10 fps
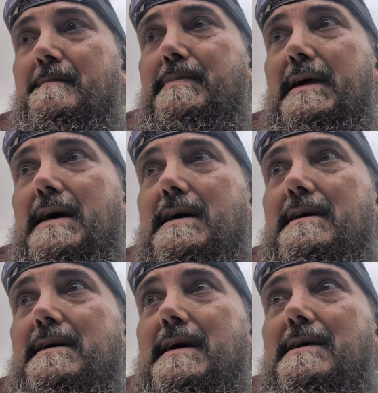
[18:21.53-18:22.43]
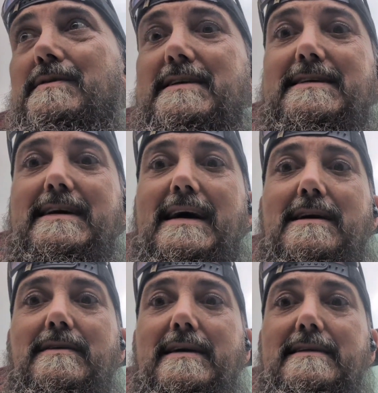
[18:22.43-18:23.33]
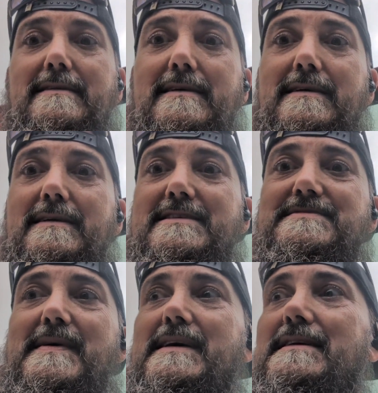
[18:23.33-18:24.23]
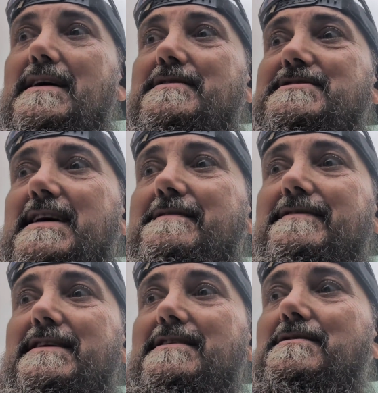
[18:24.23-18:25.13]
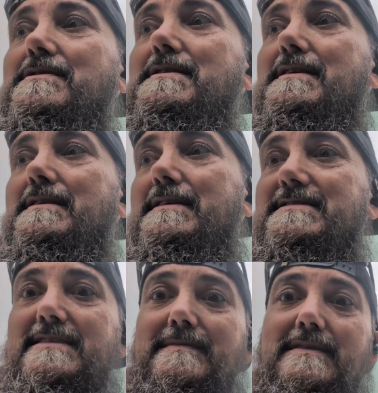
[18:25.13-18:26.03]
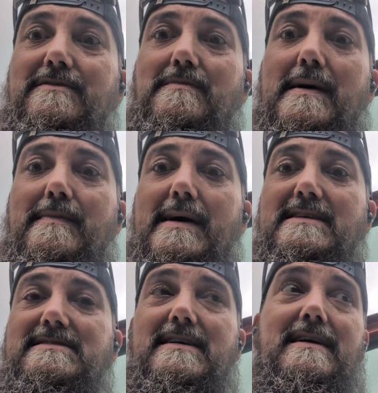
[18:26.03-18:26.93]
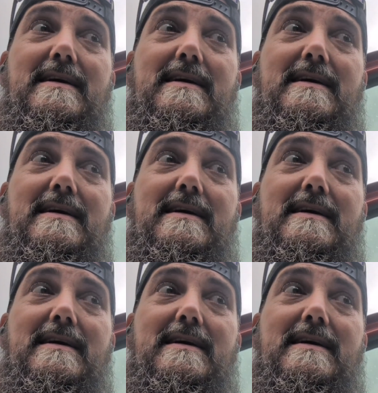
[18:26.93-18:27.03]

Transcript: But I wanted to get out and at least make another skate video. They seem to do my best.